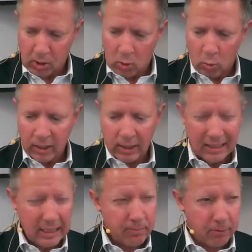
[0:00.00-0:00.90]
What a
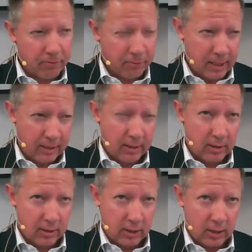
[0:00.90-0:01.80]
leap of faith
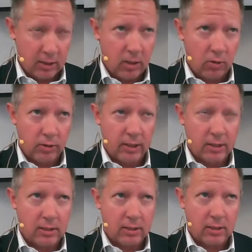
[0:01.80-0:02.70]
into the unknown
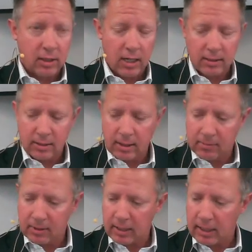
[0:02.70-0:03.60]
is the
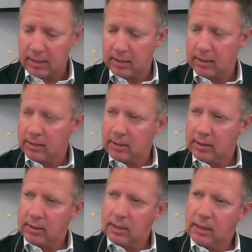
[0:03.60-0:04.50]
concept that
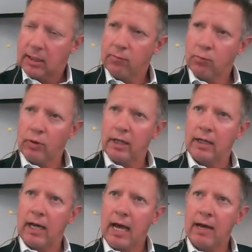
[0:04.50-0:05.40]
if
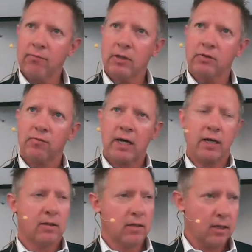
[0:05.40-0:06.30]
we have this
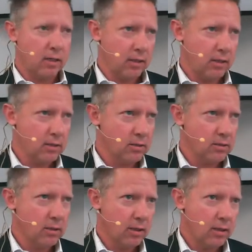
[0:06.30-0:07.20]
faith that is
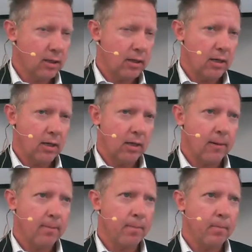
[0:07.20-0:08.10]

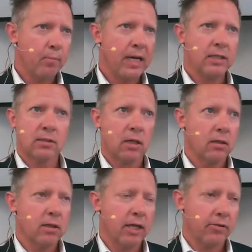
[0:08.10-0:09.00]
based
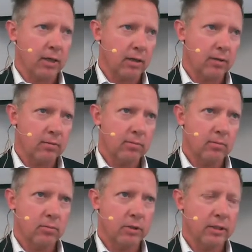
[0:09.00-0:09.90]
on nothing,
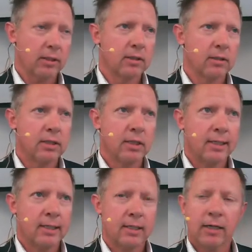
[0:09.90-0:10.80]
really,
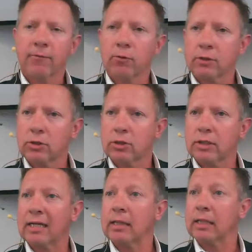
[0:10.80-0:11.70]
and therefore it's just
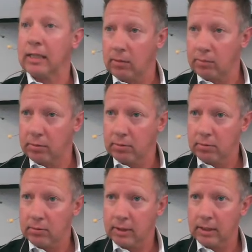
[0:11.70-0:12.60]
a leap,
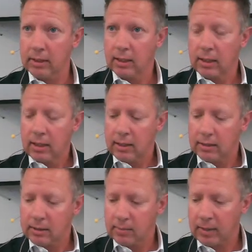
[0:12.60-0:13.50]
okay, that
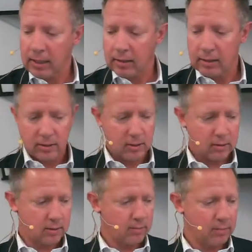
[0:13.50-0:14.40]
somehow this
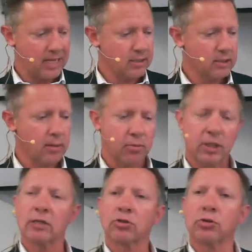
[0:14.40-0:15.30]
is makes
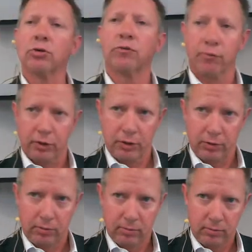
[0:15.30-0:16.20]
something true for
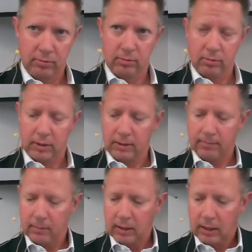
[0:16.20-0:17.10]
you. Okay?
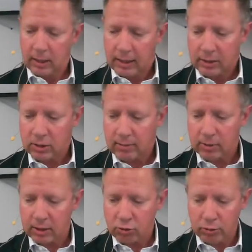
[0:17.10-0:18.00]
It's
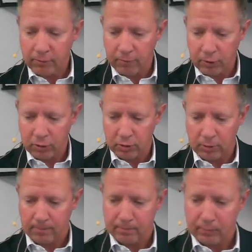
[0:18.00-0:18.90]
something true for
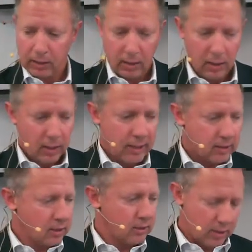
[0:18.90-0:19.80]
you. It's
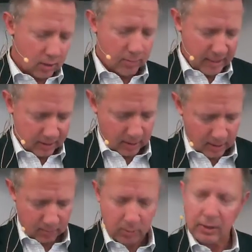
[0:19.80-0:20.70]
considered by
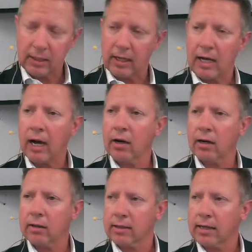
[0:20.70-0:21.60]
some to be a
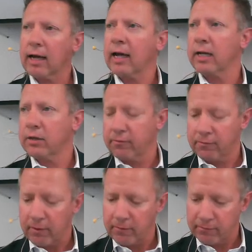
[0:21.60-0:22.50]
higher kind of
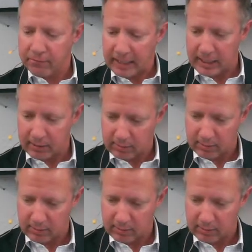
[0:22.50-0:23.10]
faith.